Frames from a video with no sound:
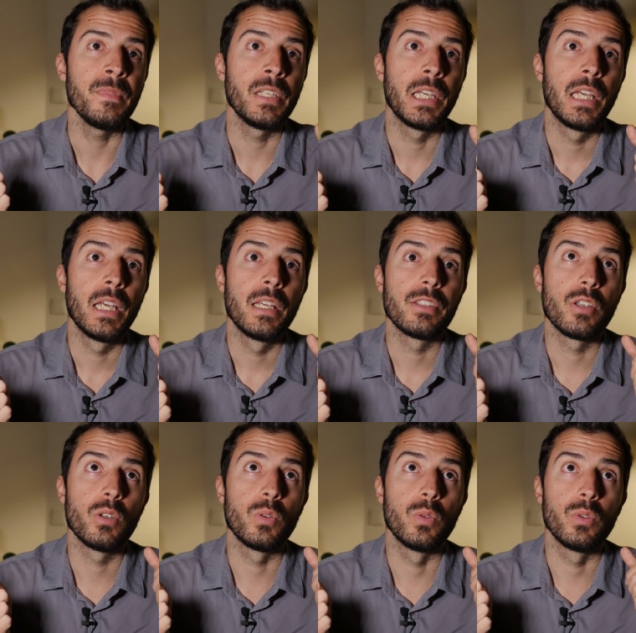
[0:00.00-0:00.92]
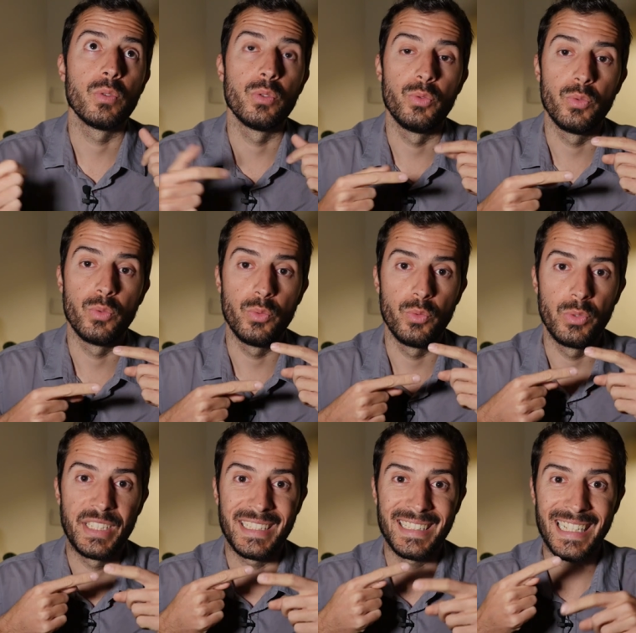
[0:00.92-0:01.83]
So
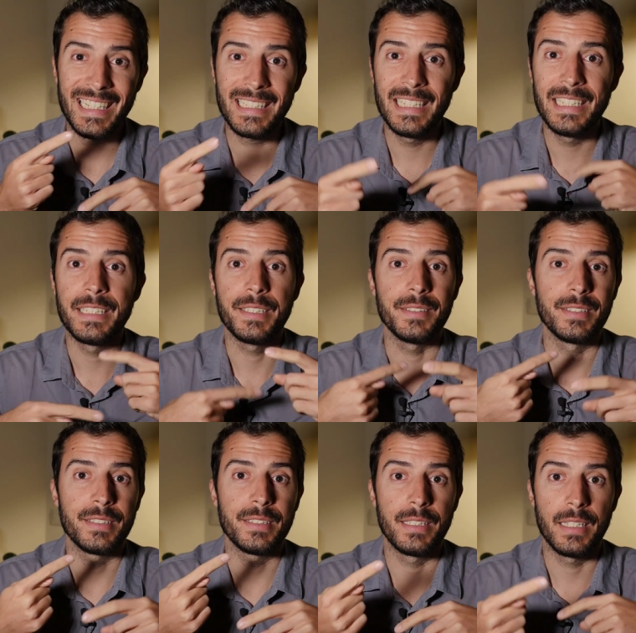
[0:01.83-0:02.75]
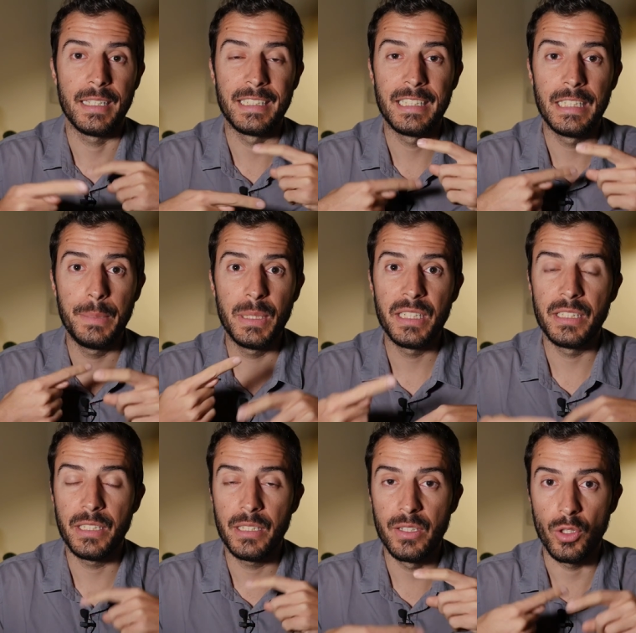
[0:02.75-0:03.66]
recycling it and keeping it in
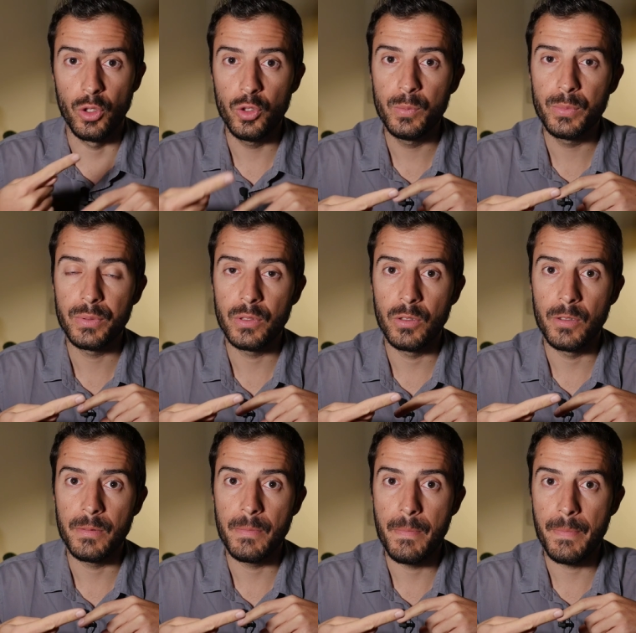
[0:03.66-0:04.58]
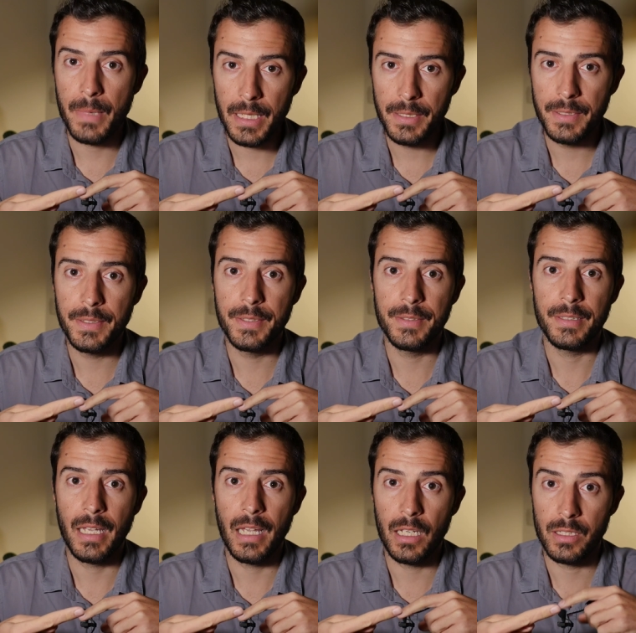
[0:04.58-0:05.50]
the loop might
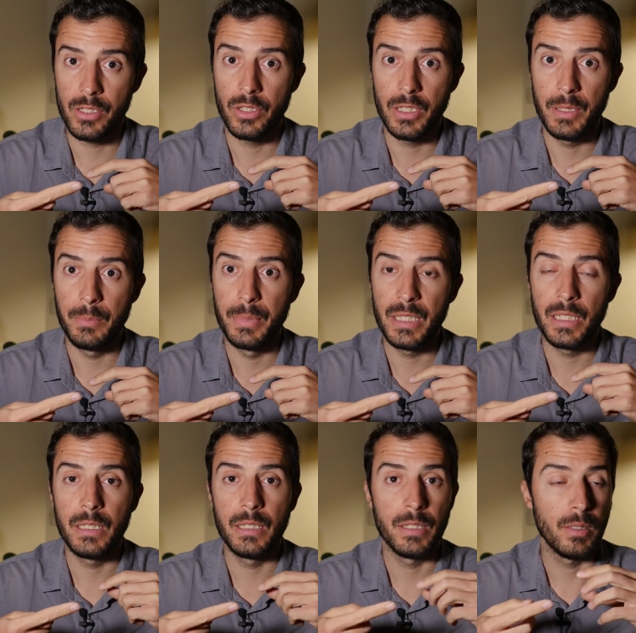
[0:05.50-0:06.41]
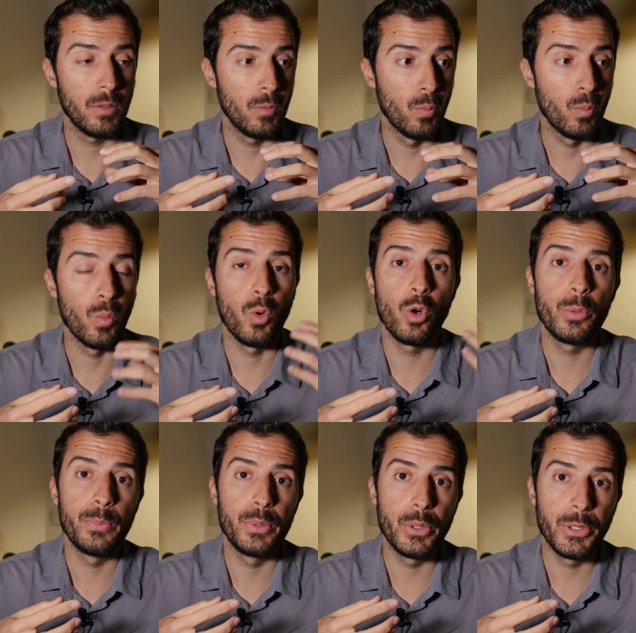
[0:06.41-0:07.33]
actually be more
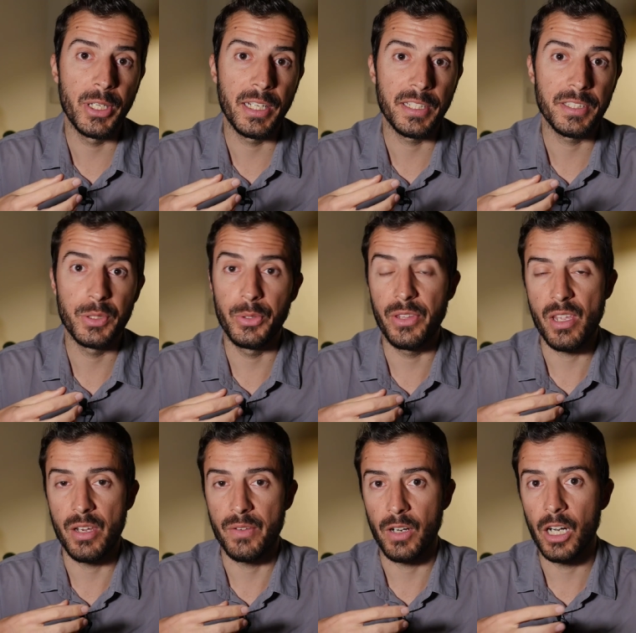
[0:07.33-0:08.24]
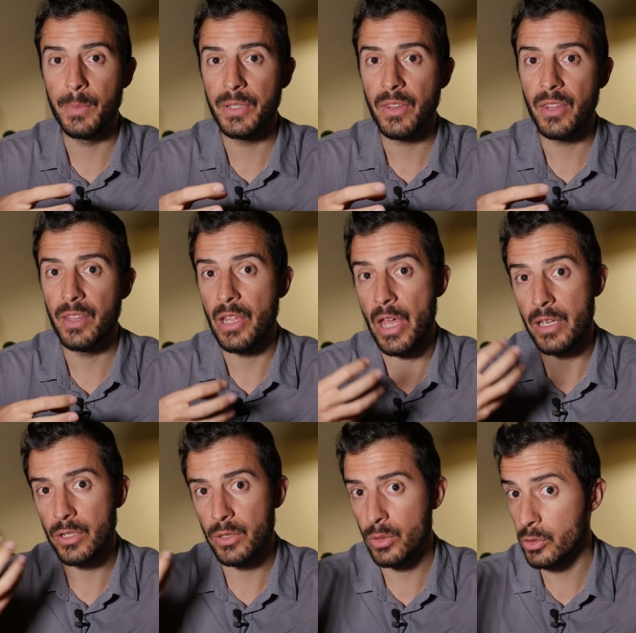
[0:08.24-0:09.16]
burdening to the environment than
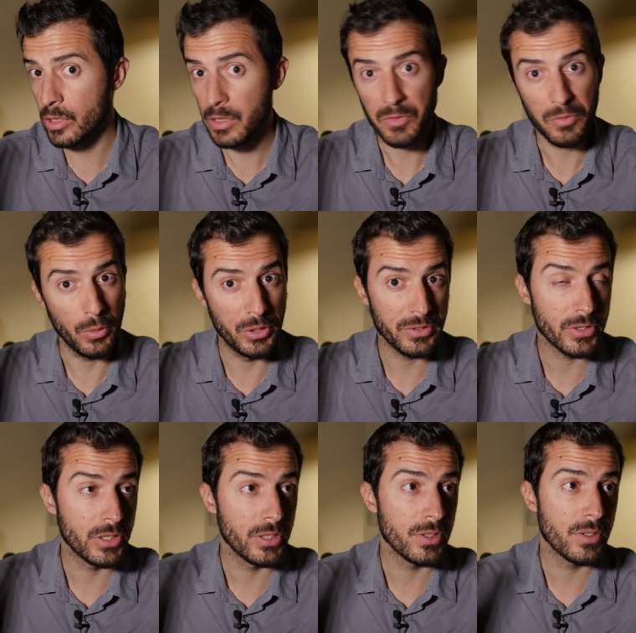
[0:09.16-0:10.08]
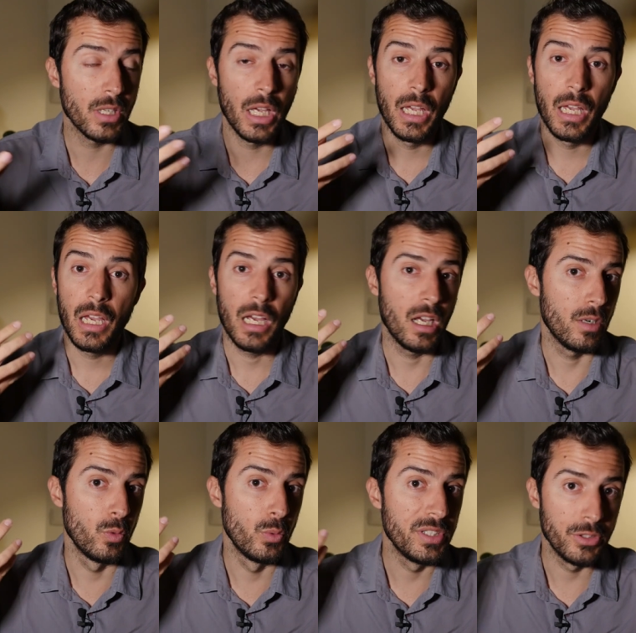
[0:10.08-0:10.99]
using, for instance, a
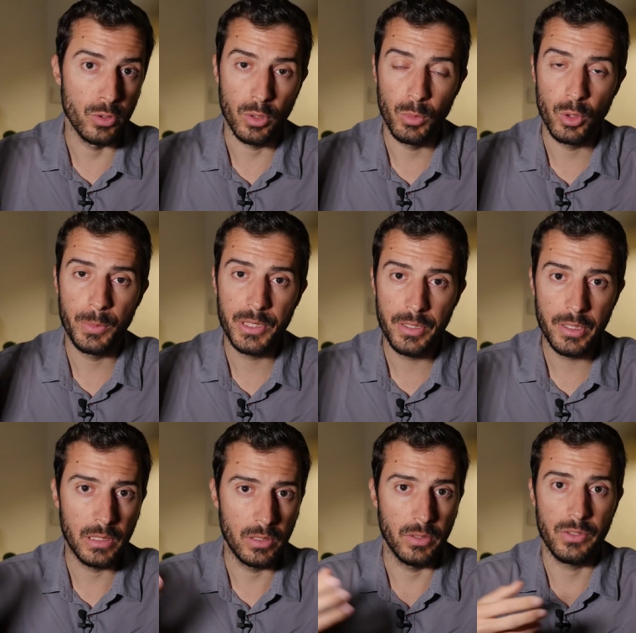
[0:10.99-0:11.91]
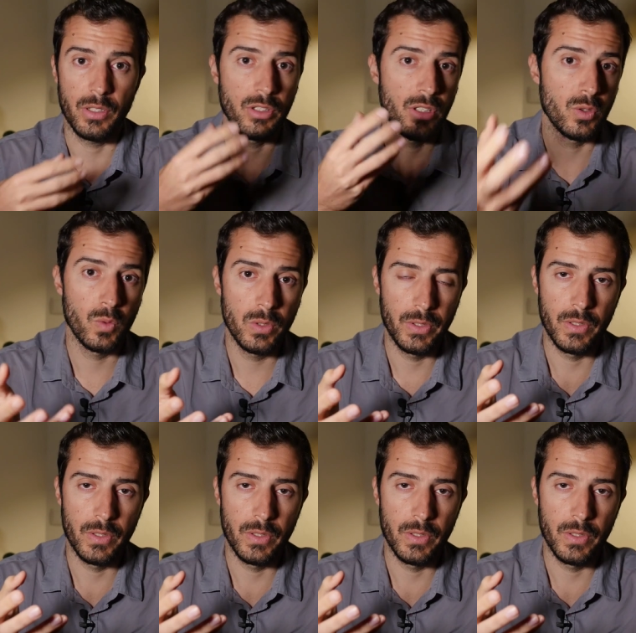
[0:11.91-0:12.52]
renewable material such as wood.